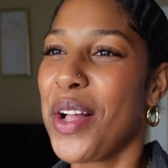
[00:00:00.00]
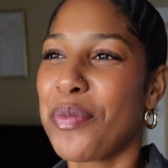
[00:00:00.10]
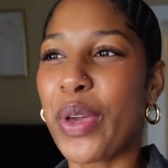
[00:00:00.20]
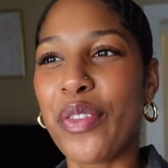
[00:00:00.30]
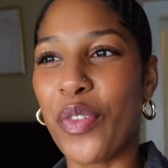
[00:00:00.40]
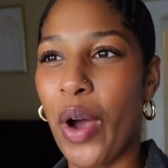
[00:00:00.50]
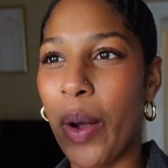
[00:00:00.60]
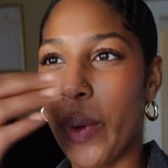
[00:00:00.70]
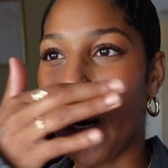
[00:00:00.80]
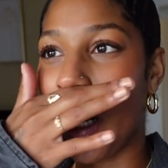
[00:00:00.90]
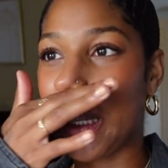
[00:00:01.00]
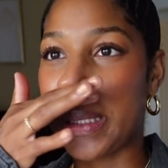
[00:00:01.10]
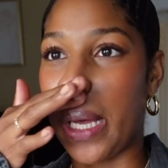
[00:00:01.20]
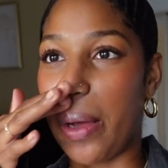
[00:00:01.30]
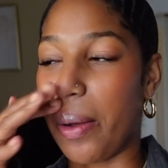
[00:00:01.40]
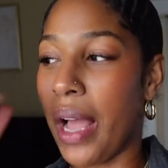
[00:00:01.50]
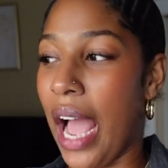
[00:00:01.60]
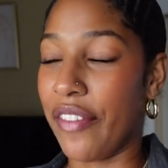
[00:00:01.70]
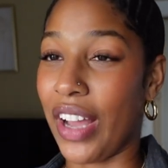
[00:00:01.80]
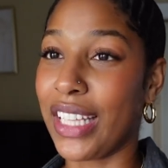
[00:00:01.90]
before i wear it so
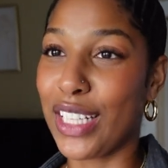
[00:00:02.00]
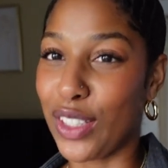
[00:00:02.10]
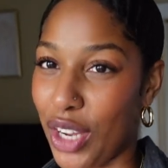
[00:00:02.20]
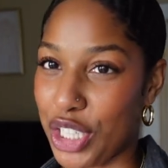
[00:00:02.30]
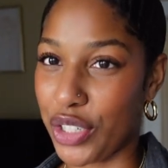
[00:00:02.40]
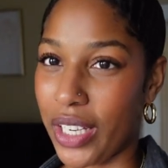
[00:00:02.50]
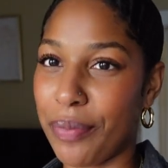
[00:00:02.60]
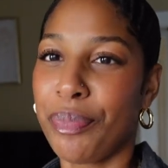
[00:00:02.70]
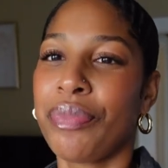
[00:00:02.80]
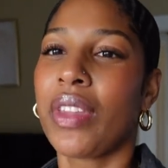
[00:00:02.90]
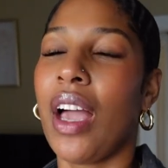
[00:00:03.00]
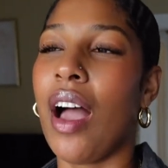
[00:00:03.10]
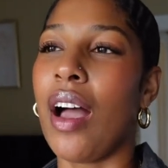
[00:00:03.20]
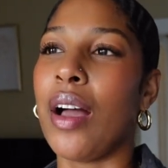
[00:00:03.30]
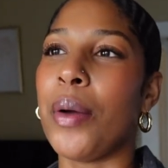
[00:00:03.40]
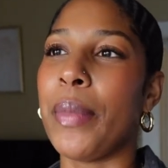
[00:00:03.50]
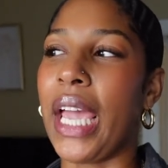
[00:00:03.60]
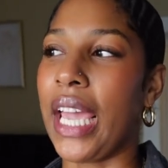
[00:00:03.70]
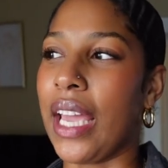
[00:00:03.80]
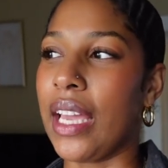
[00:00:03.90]
i finally did laundry um,
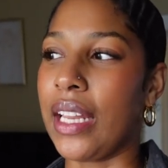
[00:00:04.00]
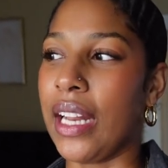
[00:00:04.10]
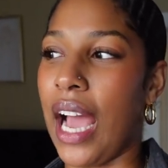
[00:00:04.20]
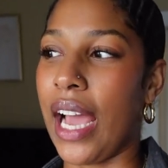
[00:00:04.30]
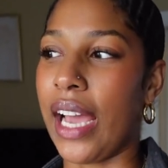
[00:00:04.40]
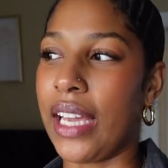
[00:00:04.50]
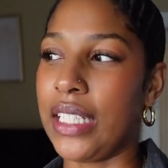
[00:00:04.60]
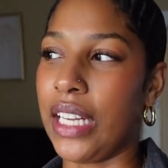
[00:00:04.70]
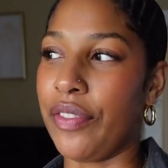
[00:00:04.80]
and I did a